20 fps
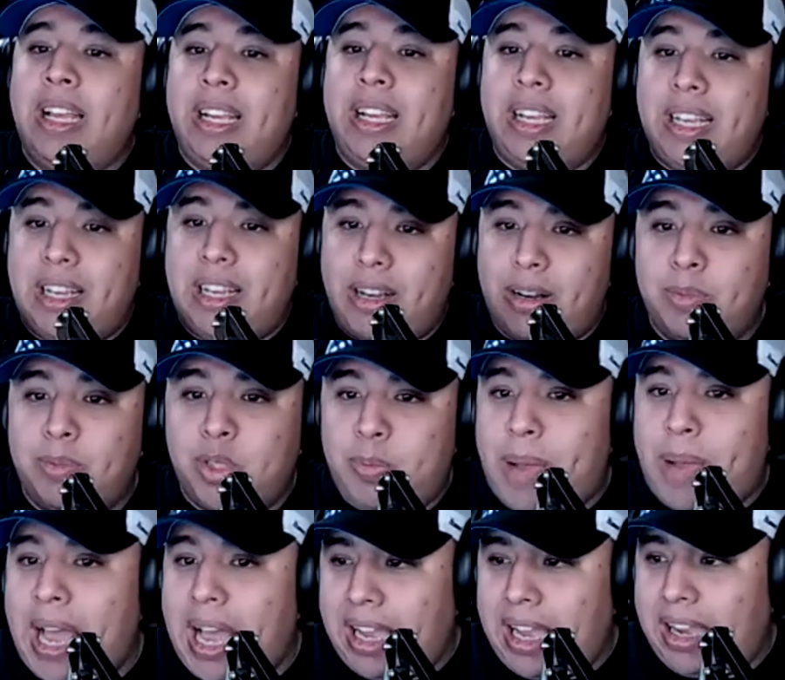comes
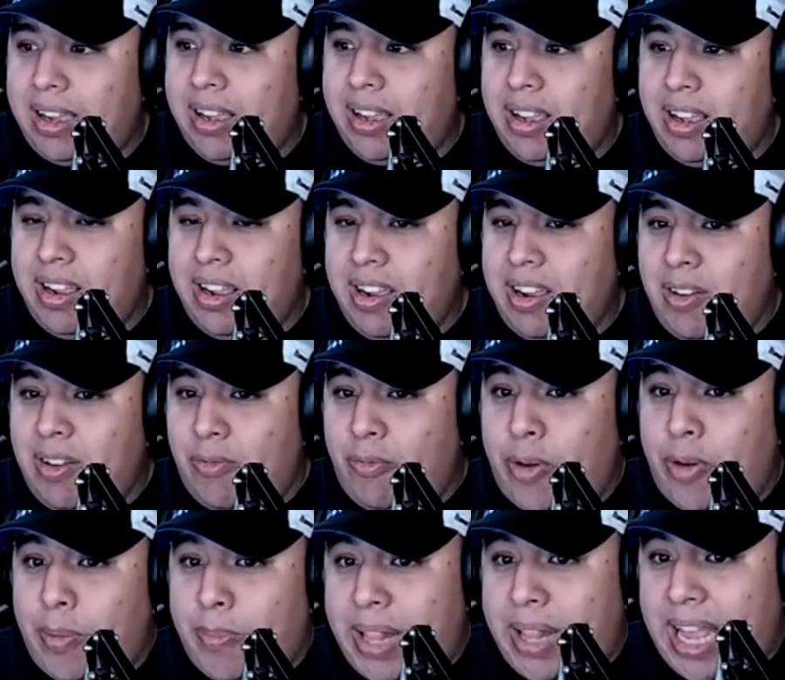back
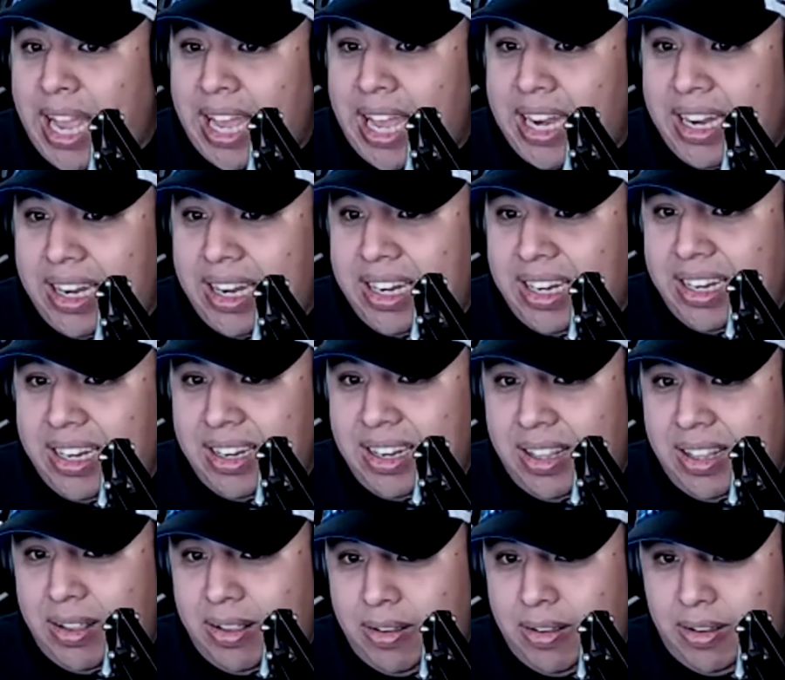from that
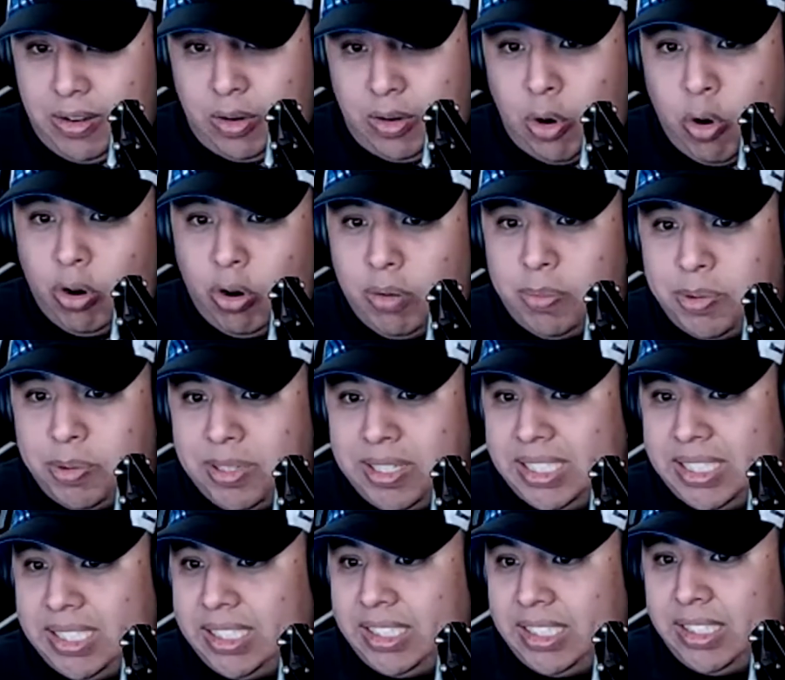horrible
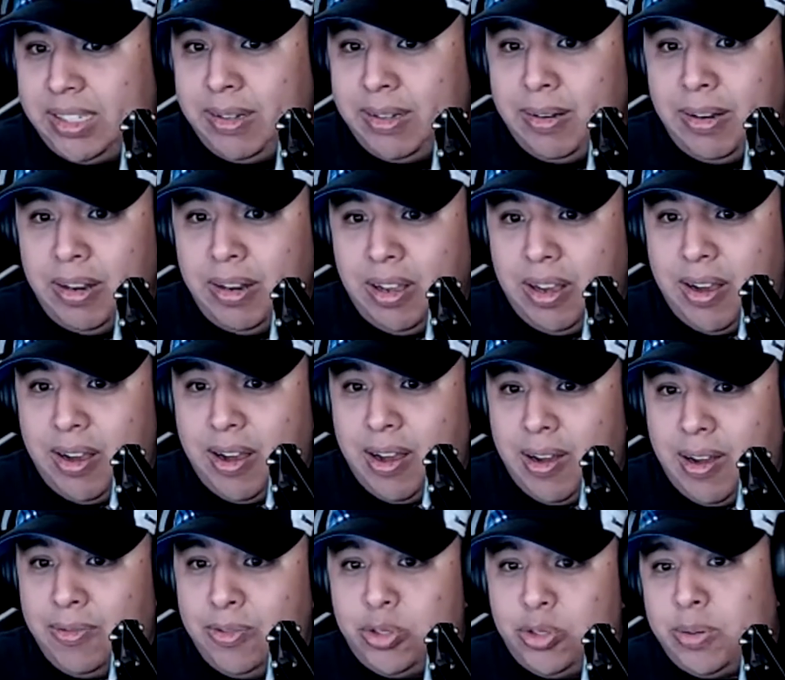decision
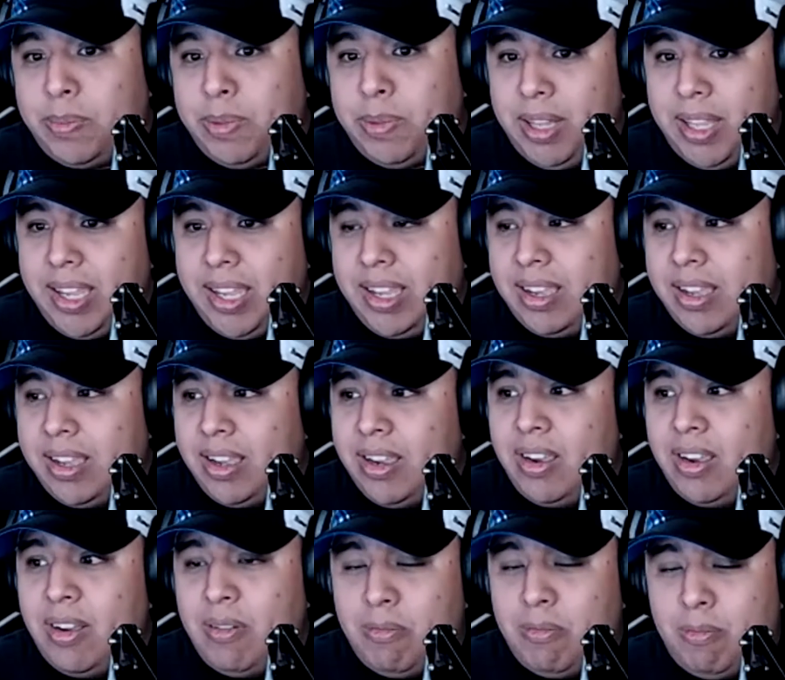of dribbling
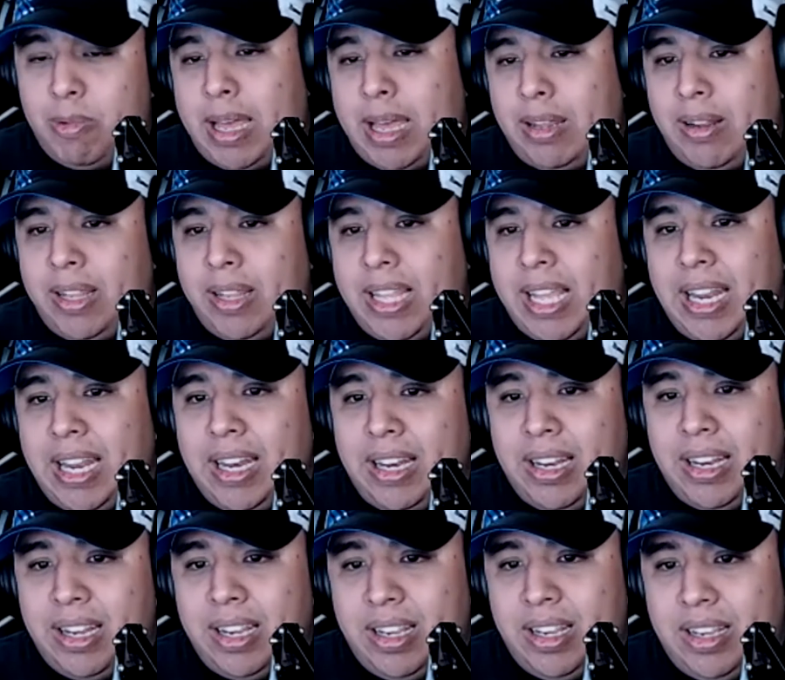rather than
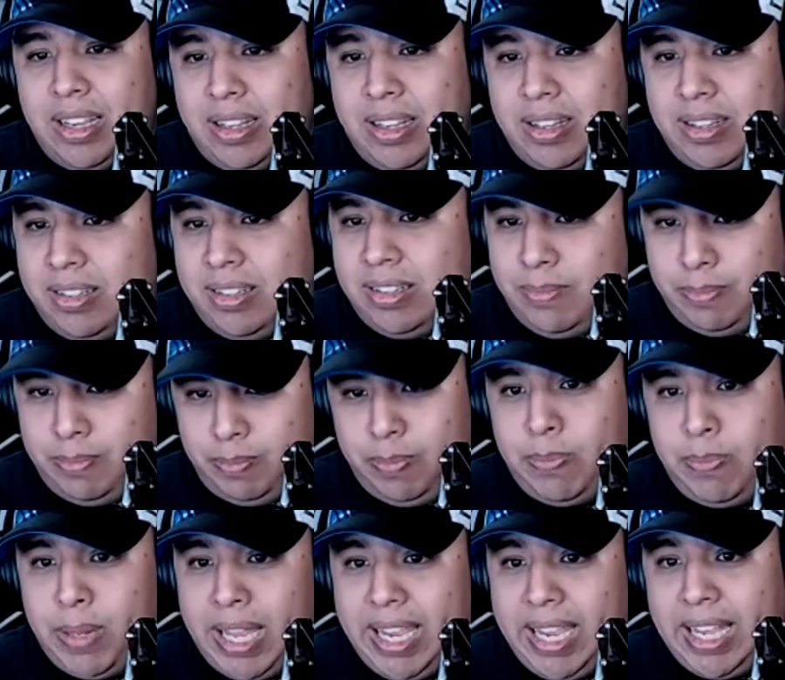
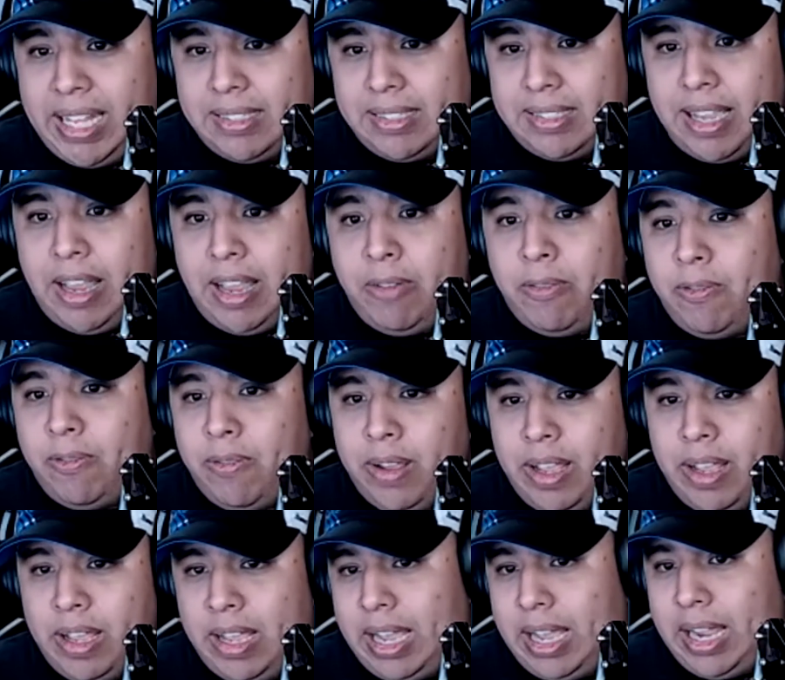playing it safe
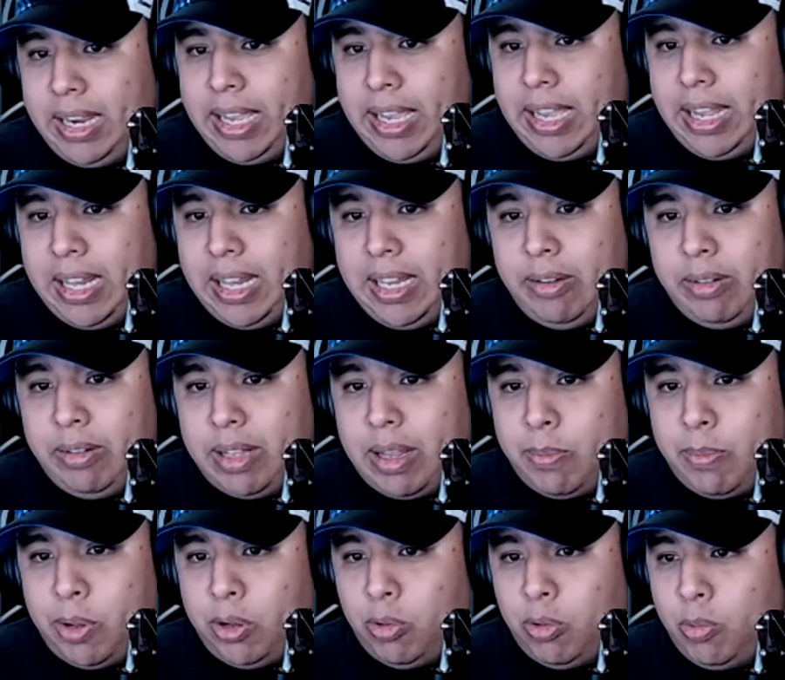and clearing that
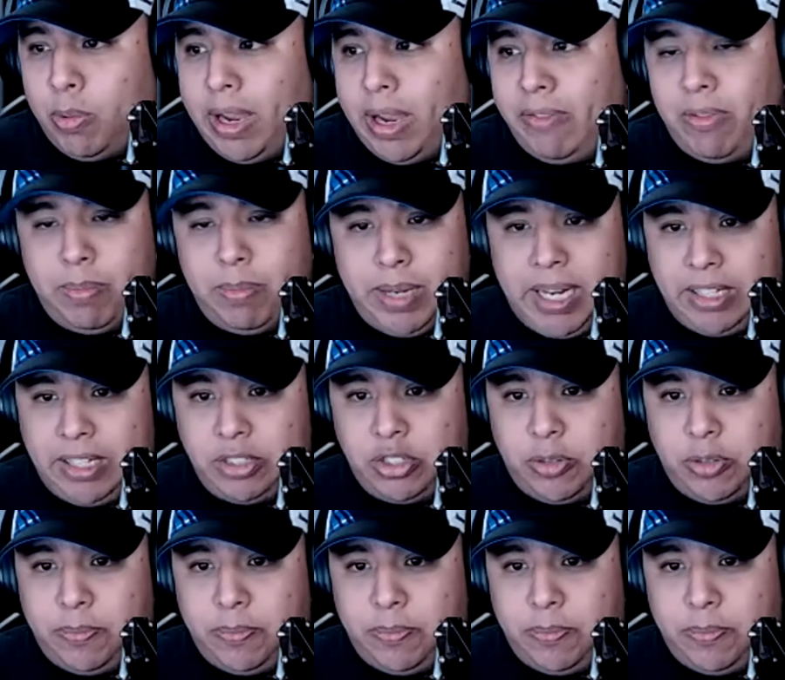ball away from danger.